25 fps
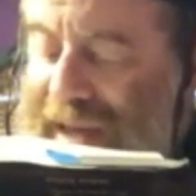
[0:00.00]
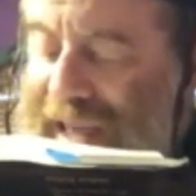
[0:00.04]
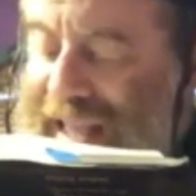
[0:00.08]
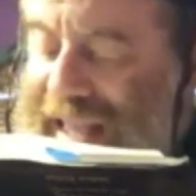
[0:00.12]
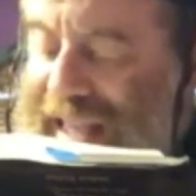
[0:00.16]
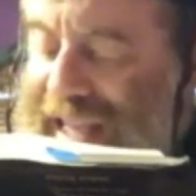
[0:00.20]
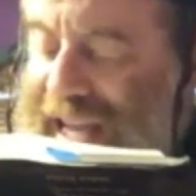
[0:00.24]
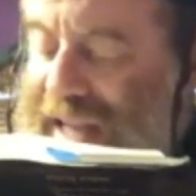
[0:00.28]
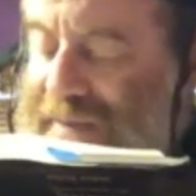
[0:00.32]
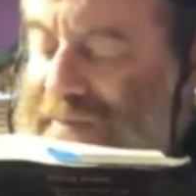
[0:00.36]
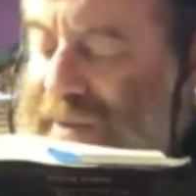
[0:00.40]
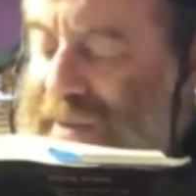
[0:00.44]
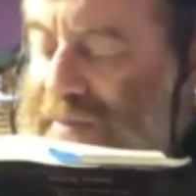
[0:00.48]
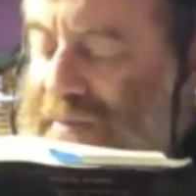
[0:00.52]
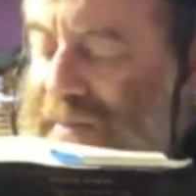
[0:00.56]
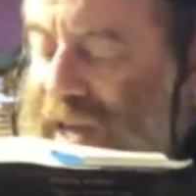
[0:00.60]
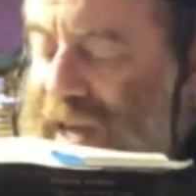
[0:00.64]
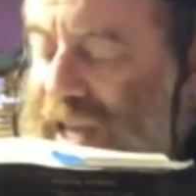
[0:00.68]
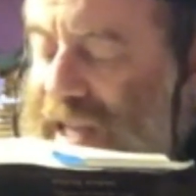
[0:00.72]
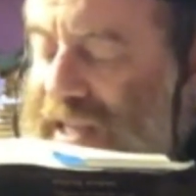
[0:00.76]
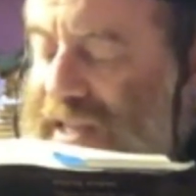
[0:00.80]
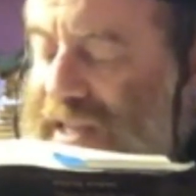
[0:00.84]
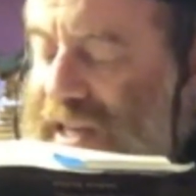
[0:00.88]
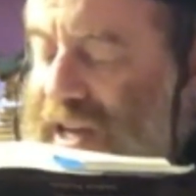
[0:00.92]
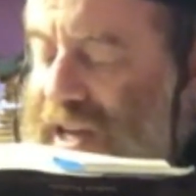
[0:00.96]
may not be
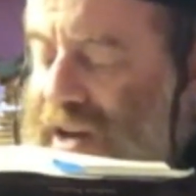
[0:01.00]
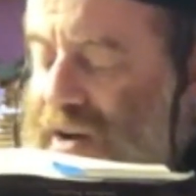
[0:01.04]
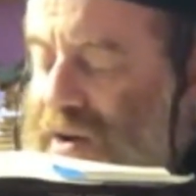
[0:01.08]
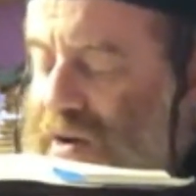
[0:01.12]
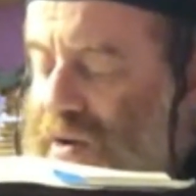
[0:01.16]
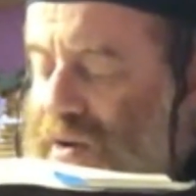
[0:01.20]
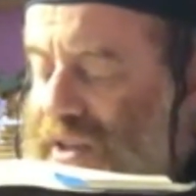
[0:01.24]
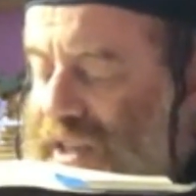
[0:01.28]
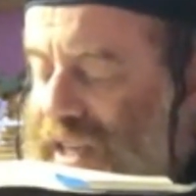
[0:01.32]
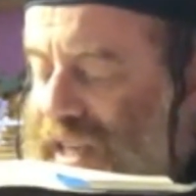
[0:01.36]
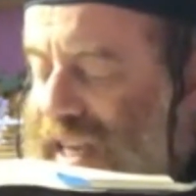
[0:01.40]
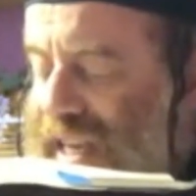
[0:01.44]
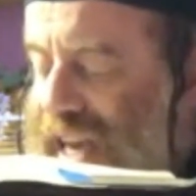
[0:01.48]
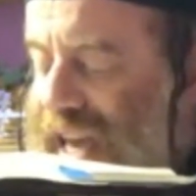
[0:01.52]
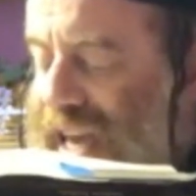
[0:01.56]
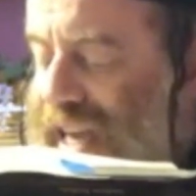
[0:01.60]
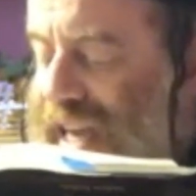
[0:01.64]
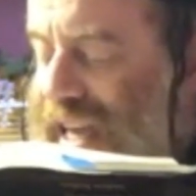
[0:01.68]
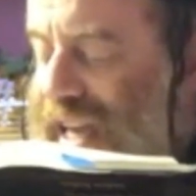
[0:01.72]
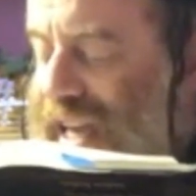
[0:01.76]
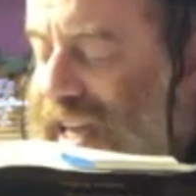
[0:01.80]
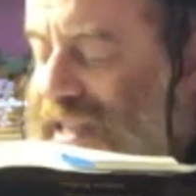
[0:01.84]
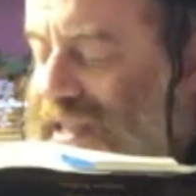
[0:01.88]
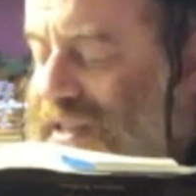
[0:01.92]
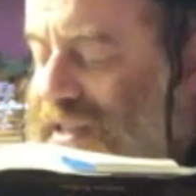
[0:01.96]
made on
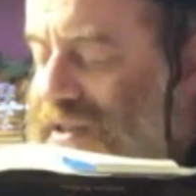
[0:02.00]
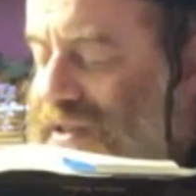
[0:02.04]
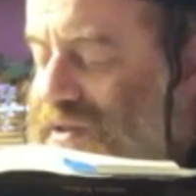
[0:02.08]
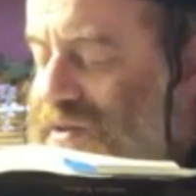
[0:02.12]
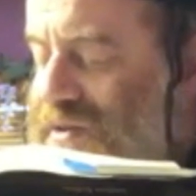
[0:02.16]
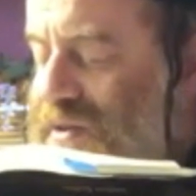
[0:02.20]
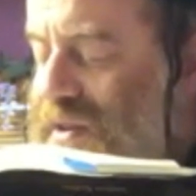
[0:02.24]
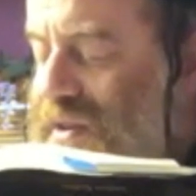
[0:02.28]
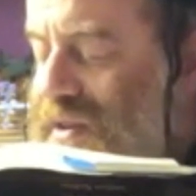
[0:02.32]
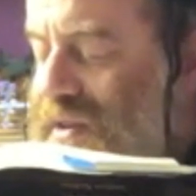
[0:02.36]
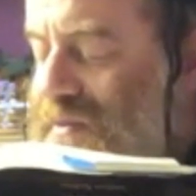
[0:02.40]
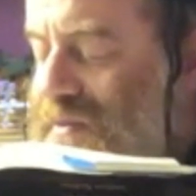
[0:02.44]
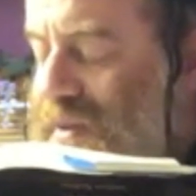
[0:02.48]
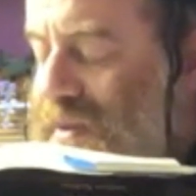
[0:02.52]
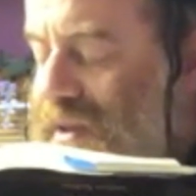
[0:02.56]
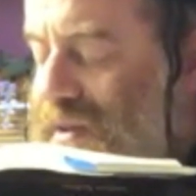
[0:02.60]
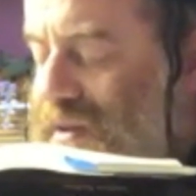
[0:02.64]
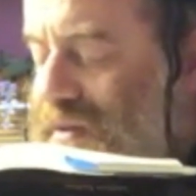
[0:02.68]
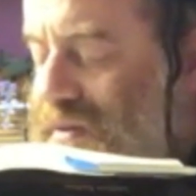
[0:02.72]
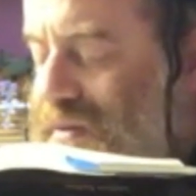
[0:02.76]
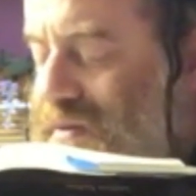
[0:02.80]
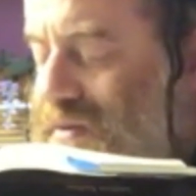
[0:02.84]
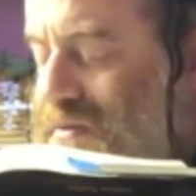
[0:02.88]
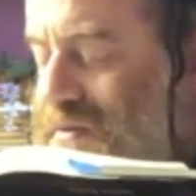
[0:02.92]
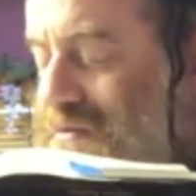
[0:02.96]
cake eaten during the
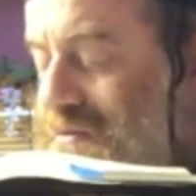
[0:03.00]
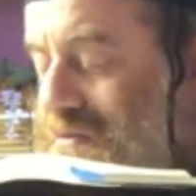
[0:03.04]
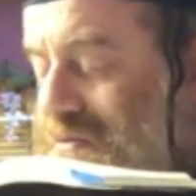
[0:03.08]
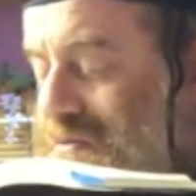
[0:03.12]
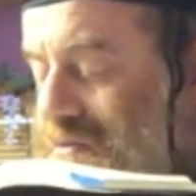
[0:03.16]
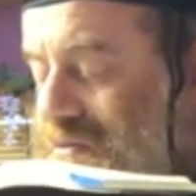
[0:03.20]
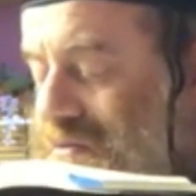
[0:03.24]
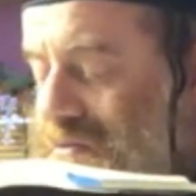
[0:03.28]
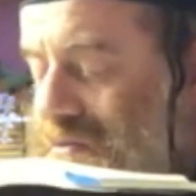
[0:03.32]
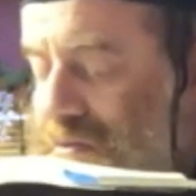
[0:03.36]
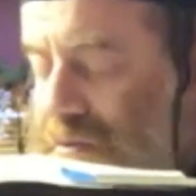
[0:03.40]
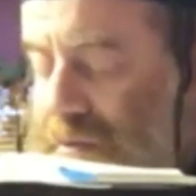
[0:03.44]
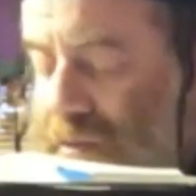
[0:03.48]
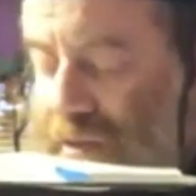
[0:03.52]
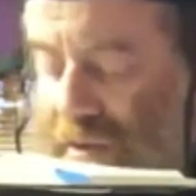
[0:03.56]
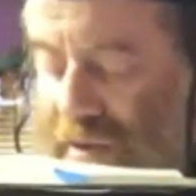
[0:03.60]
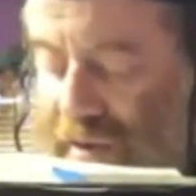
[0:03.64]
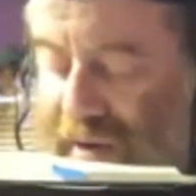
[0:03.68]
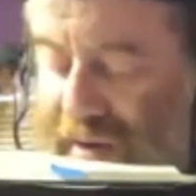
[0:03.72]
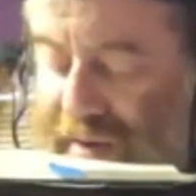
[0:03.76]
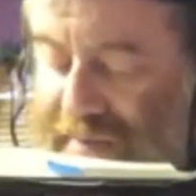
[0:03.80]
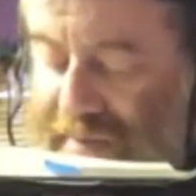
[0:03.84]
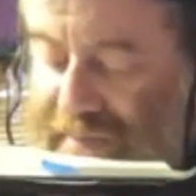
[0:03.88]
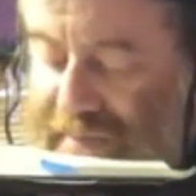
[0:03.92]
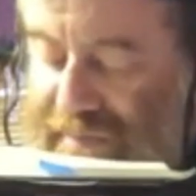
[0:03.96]
meal.
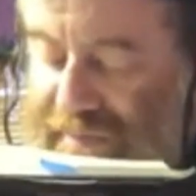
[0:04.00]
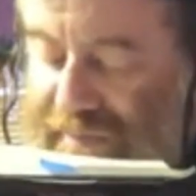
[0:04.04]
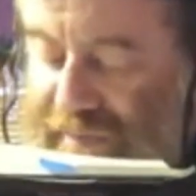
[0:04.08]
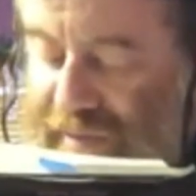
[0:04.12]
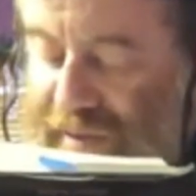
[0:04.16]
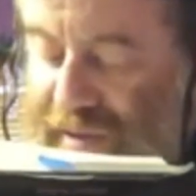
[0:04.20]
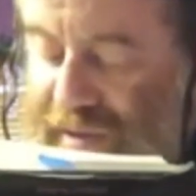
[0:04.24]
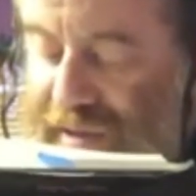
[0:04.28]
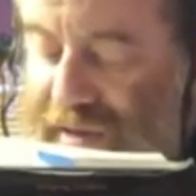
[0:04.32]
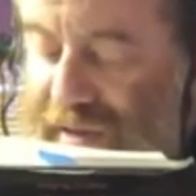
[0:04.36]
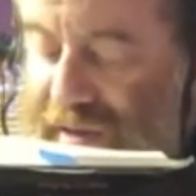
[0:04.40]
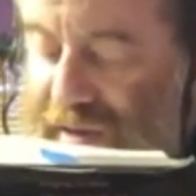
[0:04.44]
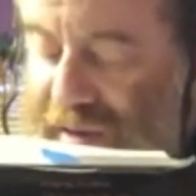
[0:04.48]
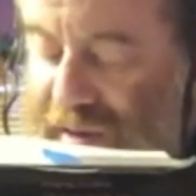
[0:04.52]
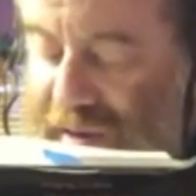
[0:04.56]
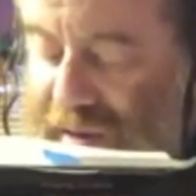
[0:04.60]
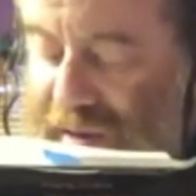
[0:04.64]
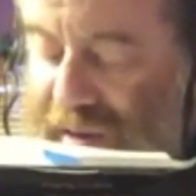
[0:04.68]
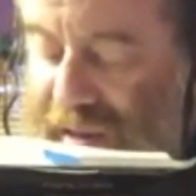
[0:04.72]
Okay, so